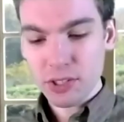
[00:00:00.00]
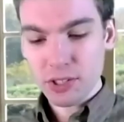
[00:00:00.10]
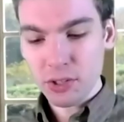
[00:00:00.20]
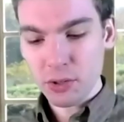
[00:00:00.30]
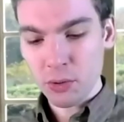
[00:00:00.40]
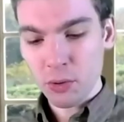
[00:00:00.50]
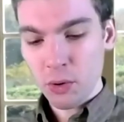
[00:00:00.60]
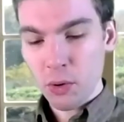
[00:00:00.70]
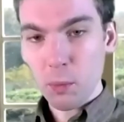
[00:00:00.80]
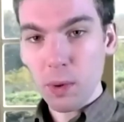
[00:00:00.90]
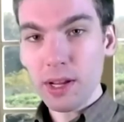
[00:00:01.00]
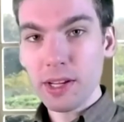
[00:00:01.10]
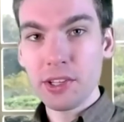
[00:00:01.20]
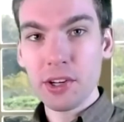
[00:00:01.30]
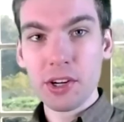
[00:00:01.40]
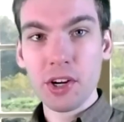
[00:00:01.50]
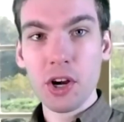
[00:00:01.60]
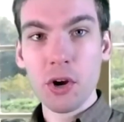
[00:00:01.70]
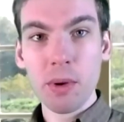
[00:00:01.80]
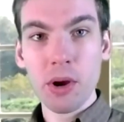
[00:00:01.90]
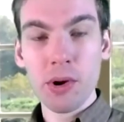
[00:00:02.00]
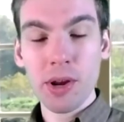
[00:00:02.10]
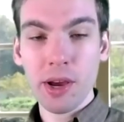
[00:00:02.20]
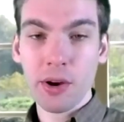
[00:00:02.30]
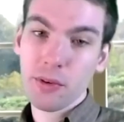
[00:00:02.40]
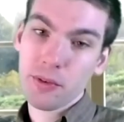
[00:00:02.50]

two, what is your career now?